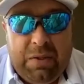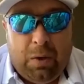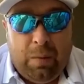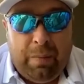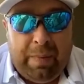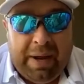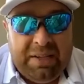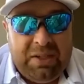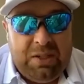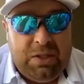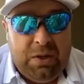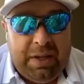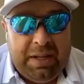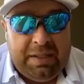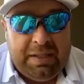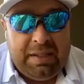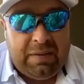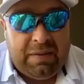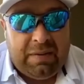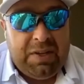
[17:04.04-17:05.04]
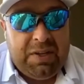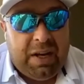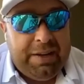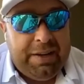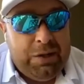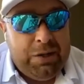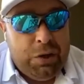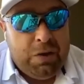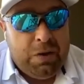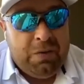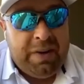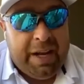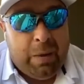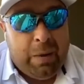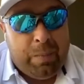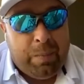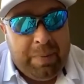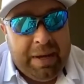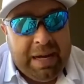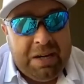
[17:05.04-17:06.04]
told my students, because I've taught in juvenile
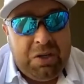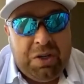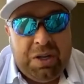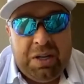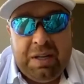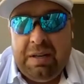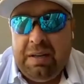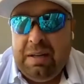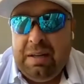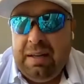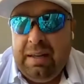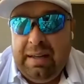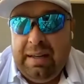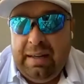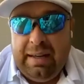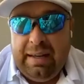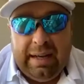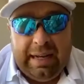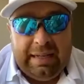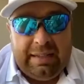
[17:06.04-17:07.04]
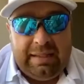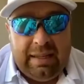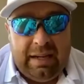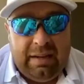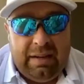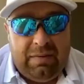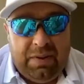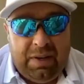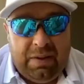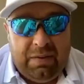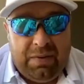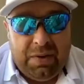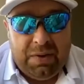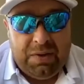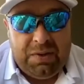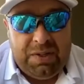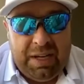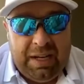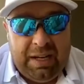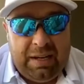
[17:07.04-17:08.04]
probation, I said, if you're
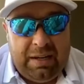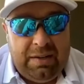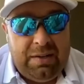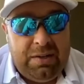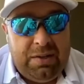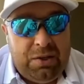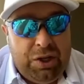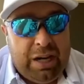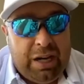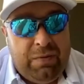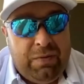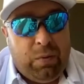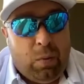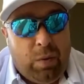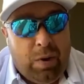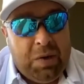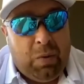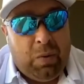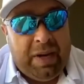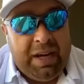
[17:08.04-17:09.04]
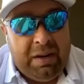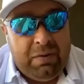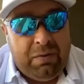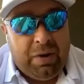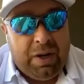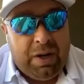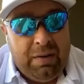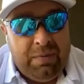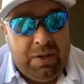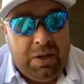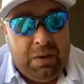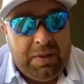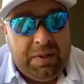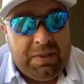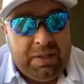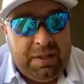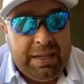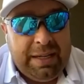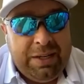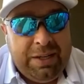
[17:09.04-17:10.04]
seeing Jeff one way in front of you as
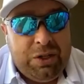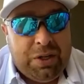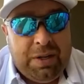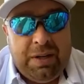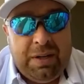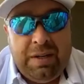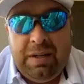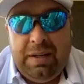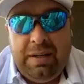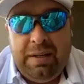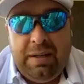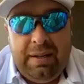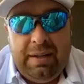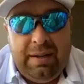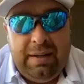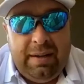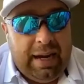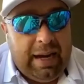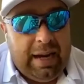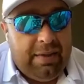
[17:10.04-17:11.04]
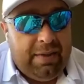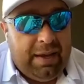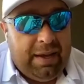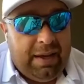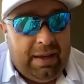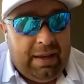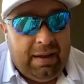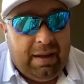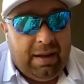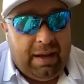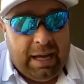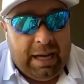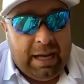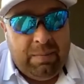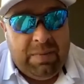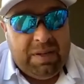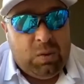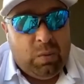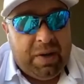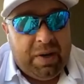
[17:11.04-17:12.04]
a teacher, and then I'm
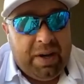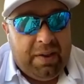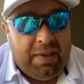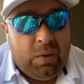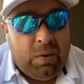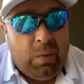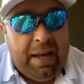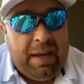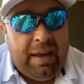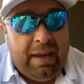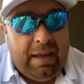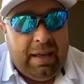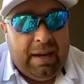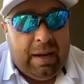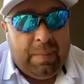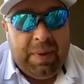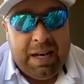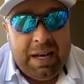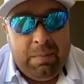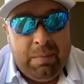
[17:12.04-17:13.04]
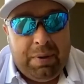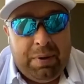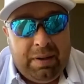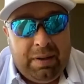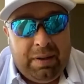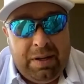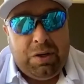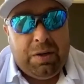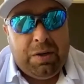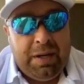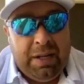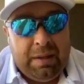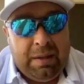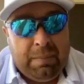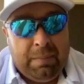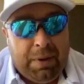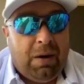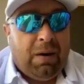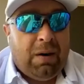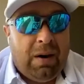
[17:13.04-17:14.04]
this way on the weekend, I'm getting belligerent at the
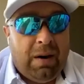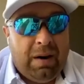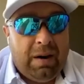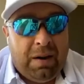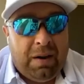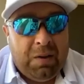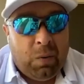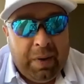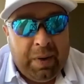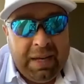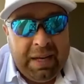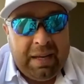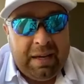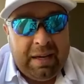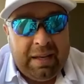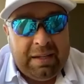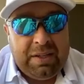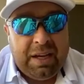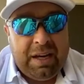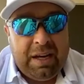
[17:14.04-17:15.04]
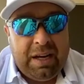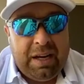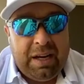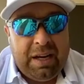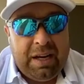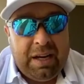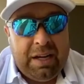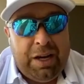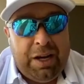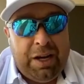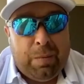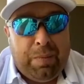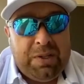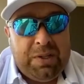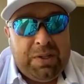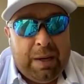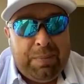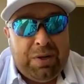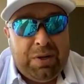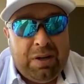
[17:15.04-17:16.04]
bar on the weekend, is it going to change
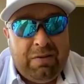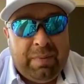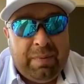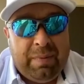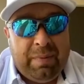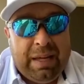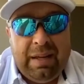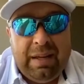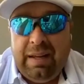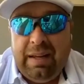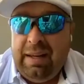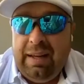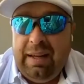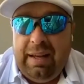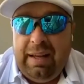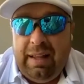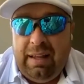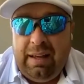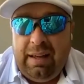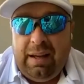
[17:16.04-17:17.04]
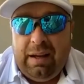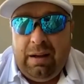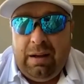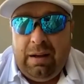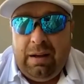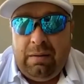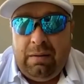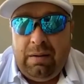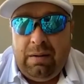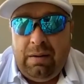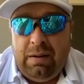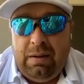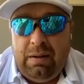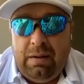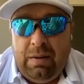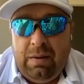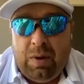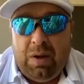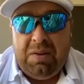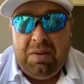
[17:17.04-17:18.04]
your perception of me? And they go,
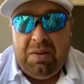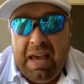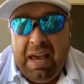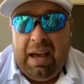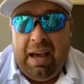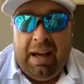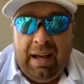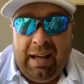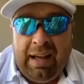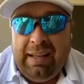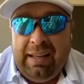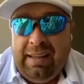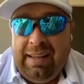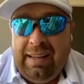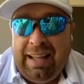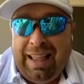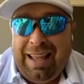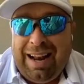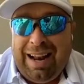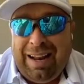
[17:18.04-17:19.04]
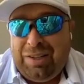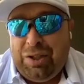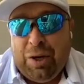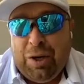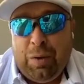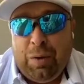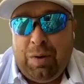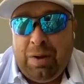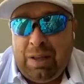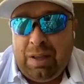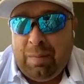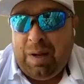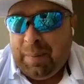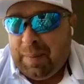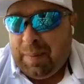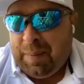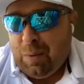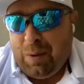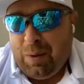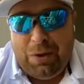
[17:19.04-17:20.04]
well, yeah. And then I joke with them, I'm
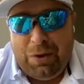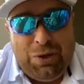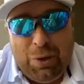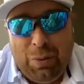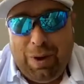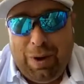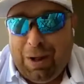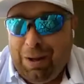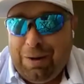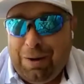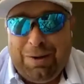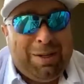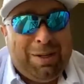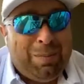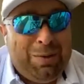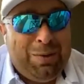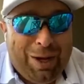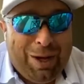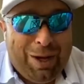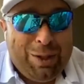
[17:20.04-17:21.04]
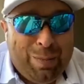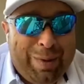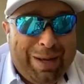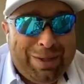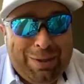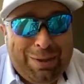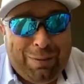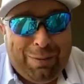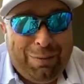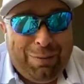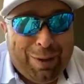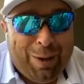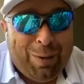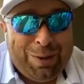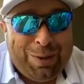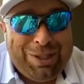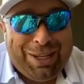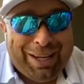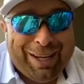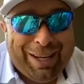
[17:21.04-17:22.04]
all, well, you all are some judgmental
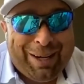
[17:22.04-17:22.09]
folks,